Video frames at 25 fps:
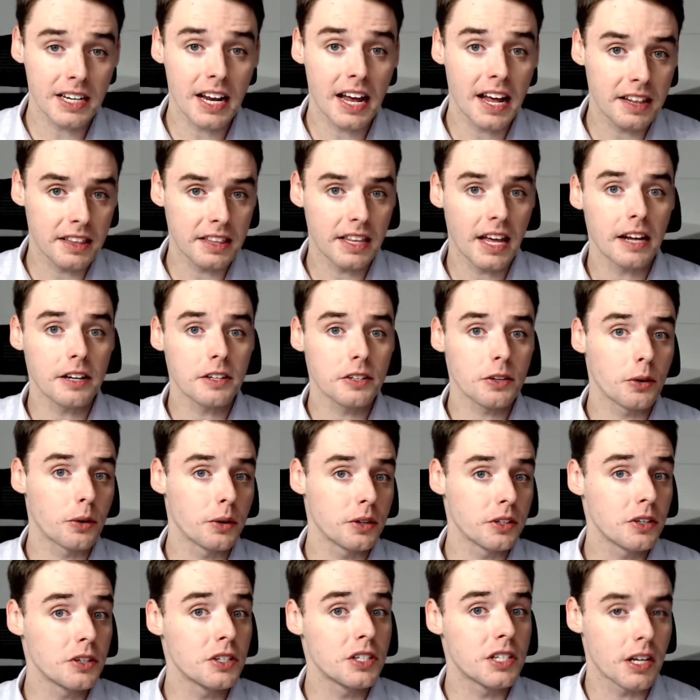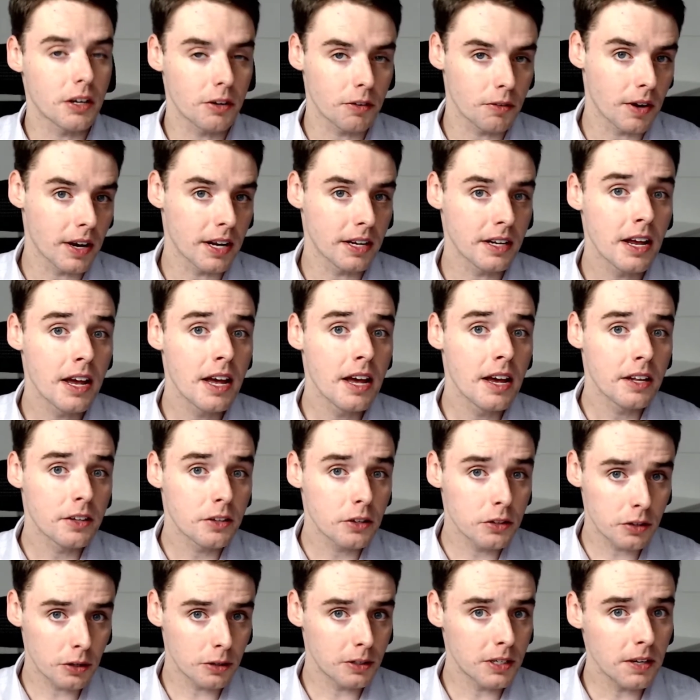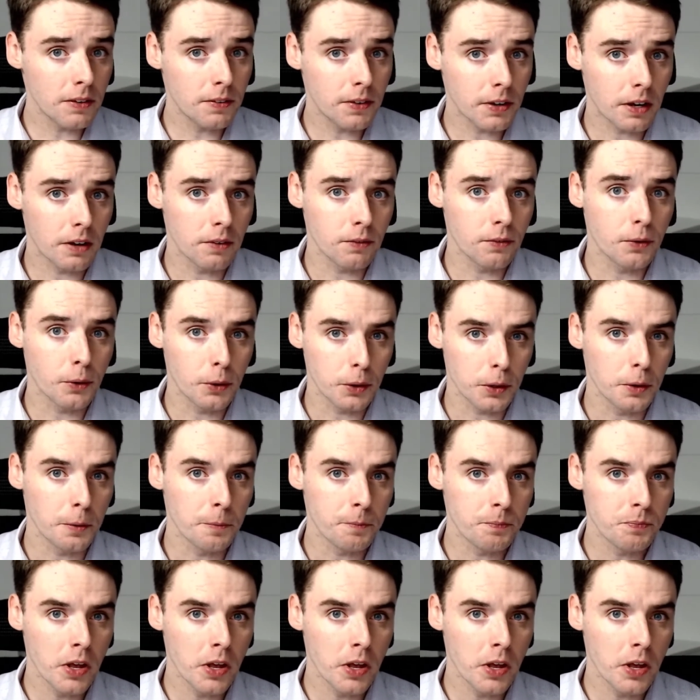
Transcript: and that's going to generate the certificate for you.